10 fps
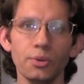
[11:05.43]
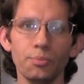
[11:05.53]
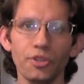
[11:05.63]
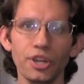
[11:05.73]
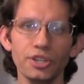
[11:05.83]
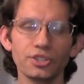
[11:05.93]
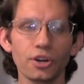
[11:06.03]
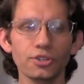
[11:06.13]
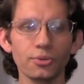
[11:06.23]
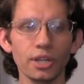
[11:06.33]
But then you
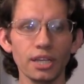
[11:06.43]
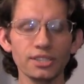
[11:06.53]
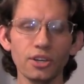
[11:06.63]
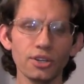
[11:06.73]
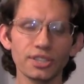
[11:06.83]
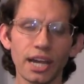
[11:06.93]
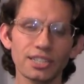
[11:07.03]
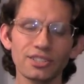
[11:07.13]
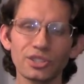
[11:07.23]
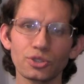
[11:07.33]
start to realize, no, it's
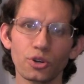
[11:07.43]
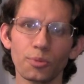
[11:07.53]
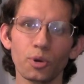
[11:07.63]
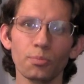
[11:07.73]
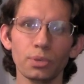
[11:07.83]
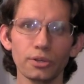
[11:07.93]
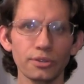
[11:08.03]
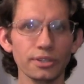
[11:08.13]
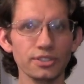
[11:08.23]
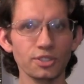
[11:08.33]
actually sort of more
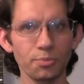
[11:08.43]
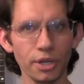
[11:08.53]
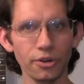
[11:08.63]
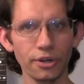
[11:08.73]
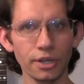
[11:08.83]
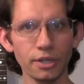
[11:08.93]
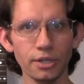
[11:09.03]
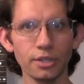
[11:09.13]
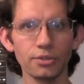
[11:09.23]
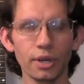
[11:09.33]
blurred and smeared,
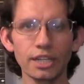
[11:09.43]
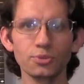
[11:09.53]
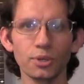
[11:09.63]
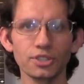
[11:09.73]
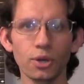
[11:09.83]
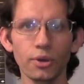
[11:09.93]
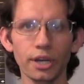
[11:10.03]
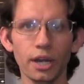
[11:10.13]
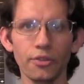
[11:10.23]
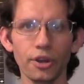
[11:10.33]
right, is what's
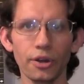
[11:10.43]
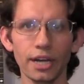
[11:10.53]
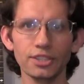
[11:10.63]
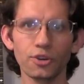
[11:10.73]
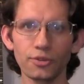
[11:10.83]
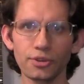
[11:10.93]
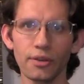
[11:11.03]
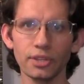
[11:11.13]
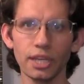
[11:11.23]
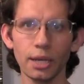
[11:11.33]
going on there, and it's
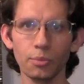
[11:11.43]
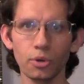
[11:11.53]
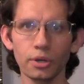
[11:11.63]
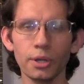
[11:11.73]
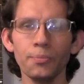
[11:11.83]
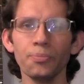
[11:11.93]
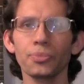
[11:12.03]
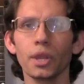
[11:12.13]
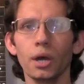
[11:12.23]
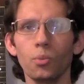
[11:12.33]
overdriving the amp more.
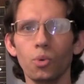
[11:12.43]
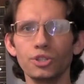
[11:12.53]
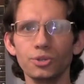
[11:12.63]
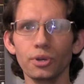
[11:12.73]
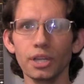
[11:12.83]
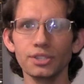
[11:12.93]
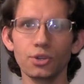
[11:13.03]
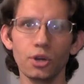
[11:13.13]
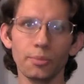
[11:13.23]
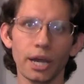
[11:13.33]
What you realize
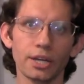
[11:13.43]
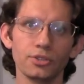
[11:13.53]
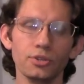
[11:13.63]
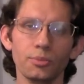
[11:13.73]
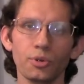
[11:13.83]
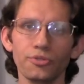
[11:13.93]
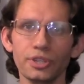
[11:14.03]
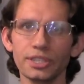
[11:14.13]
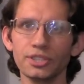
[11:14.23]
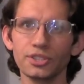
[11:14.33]
going back to a more
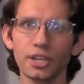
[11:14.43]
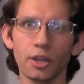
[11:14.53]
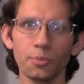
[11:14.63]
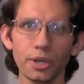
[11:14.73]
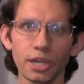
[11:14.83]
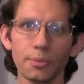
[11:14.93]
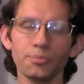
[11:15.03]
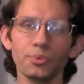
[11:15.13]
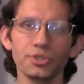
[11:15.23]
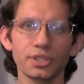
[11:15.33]
vintage style
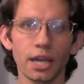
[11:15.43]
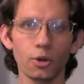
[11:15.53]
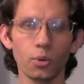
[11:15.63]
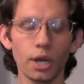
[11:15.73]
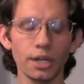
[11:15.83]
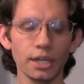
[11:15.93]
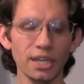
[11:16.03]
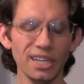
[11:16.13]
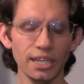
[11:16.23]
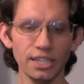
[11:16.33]
pickup with scatter winding
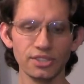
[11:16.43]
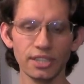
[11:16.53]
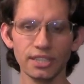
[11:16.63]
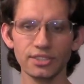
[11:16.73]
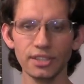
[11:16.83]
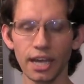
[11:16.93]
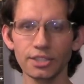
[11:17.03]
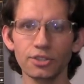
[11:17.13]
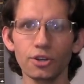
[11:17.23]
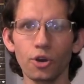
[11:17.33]
is that it's
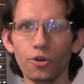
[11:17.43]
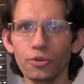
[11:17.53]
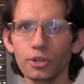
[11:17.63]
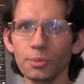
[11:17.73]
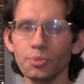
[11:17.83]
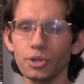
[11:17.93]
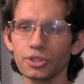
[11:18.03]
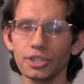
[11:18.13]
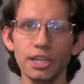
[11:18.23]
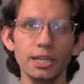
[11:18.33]
not going to overly
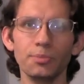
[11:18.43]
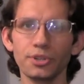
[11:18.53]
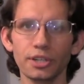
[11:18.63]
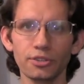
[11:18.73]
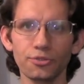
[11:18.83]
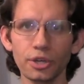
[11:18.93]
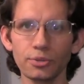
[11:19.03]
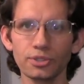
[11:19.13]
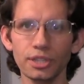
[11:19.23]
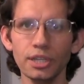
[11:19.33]
push any particular
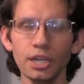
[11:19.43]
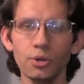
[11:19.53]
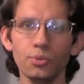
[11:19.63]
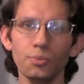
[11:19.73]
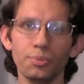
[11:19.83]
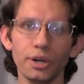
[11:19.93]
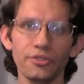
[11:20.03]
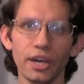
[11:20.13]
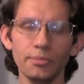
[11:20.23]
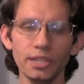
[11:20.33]
frequency,
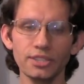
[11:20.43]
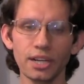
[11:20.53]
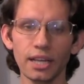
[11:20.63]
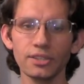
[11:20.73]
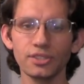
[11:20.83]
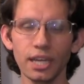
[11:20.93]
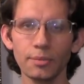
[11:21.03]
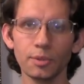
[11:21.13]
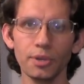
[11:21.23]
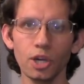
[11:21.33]
but that means it allows the
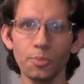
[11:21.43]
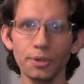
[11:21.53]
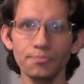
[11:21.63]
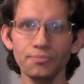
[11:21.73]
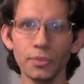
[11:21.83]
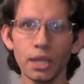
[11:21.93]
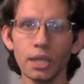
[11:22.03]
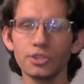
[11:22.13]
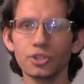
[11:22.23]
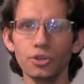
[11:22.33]
amp to be open.
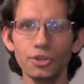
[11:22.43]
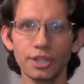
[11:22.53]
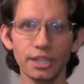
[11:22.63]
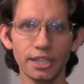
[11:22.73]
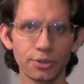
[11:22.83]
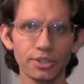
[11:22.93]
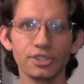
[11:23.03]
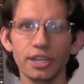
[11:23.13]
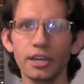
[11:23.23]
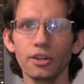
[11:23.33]
So you can
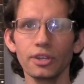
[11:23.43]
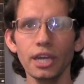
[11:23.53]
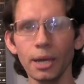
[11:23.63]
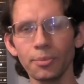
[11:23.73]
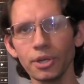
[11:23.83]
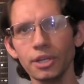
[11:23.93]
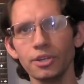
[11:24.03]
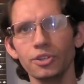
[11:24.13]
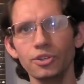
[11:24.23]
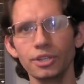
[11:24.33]
increase the gain on the amp,
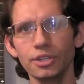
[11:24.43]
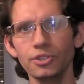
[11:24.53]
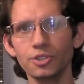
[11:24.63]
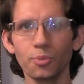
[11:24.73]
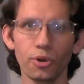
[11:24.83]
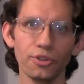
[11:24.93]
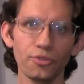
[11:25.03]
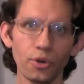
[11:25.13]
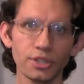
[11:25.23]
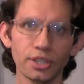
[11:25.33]
you can use more of the
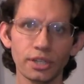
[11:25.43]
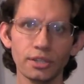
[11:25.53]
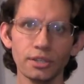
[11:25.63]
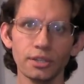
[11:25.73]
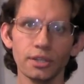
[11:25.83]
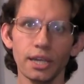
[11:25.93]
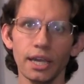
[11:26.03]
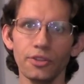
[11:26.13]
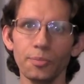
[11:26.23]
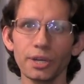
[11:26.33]
voicing,
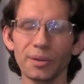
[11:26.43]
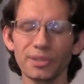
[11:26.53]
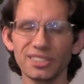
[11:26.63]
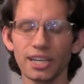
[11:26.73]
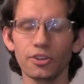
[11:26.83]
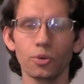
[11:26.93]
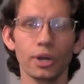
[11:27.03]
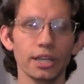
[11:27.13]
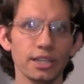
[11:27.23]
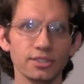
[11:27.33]
and the pickup gets out of the
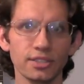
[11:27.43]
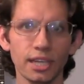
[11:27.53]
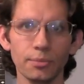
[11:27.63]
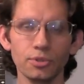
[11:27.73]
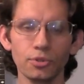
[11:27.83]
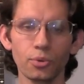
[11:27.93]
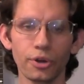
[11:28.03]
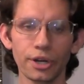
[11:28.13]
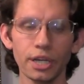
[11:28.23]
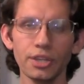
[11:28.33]
way and lets the amp do the
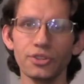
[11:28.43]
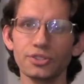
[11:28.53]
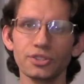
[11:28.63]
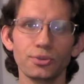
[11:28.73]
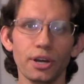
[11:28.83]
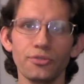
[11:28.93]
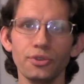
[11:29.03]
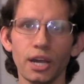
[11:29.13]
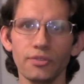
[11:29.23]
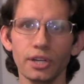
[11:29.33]
work. This is great if
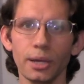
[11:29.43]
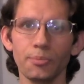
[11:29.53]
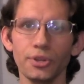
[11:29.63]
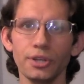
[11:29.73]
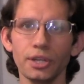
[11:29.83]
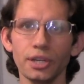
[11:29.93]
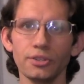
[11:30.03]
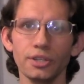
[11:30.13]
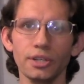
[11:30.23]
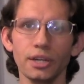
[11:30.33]
you have an amp that
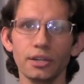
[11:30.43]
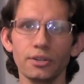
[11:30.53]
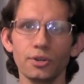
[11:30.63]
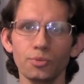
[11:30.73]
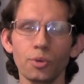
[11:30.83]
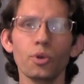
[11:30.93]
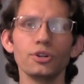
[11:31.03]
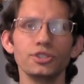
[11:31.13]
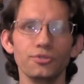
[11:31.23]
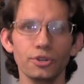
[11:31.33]

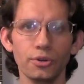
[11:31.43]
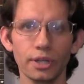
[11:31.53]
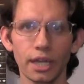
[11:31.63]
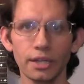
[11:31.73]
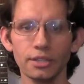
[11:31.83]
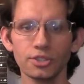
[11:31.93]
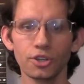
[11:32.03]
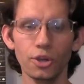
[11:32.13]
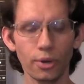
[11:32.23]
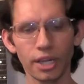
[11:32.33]
rewards you for doing that.
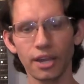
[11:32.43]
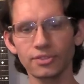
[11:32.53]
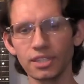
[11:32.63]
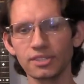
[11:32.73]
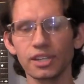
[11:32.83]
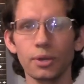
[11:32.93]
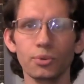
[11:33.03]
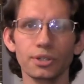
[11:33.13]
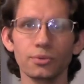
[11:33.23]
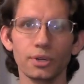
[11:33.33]
So you really have to decide
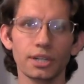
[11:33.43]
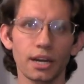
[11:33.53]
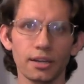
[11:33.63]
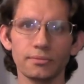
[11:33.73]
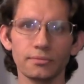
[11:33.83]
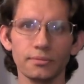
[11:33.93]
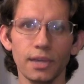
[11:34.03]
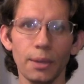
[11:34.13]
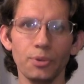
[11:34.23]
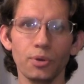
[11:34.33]
what kind of
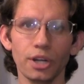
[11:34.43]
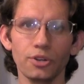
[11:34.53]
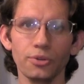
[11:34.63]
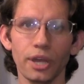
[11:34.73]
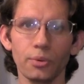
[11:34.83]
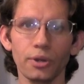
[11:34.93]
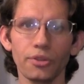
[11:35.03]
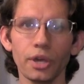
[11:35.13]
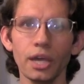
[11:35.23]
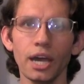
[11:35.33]
amp you want to do that
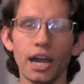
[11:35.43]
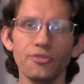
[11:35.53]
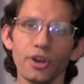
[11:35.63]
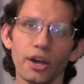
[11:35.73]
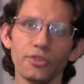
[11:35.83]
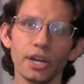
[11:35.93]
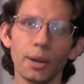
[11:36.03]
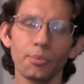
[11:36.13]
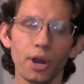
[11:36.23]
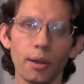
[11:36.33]
with. I found that
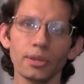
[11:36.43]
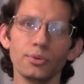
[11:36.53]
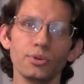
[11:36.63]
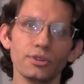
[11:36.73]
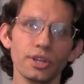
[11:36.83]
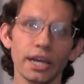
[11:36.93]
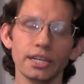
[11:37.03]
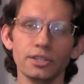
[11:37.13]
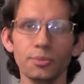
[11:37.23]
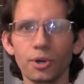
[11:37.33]
I probably would like
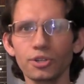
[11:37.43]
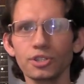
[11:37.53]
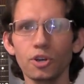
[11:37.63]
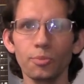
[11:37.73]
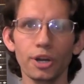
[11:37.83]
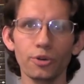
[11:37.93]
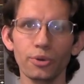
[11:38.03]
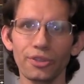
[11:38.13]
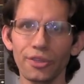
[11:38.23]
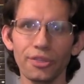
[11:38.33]
a DiMarzio better
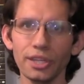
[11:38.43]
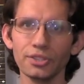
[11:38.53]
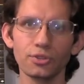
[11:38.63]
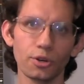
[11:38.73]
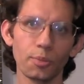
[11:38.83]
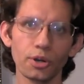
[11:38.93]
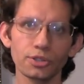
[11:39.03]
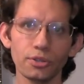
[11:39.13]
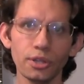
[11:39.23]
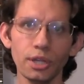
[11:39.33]
with a thin sort of
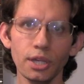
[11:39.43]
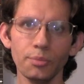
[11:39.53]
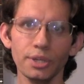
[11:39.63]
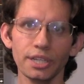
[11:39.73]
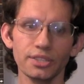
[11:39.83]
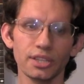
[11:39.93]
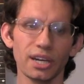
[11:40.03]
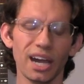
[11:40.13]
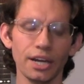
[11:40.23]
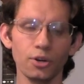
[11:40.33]
Marshall, because
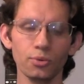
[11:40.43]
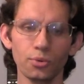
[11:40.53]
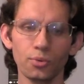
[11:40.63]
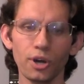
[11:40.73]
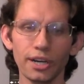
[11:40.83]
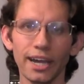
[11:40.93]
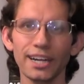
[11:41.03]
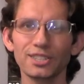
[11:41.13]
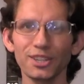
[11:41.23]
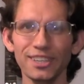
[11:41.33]
I don't want to
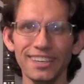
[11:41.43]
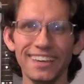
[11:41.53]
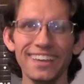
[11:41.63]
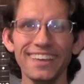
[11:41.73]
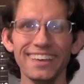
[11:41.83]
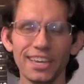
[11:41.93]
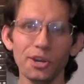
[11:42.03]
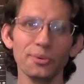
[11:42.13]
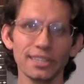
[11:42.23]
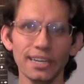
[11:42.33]
actually
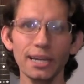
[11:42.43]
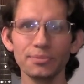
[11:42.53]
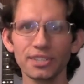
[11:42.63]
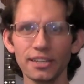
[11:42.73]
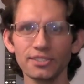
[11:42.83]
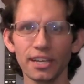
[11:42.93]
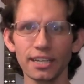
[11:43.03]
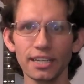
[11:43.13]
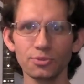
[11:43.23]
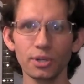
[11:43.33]
hear what that amp sounds
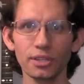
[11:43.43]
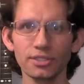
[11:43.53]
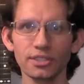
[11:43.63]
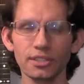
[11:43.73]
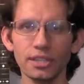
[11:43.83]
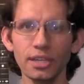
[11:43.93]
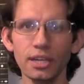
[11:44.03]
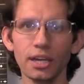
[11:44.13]
like as realistically.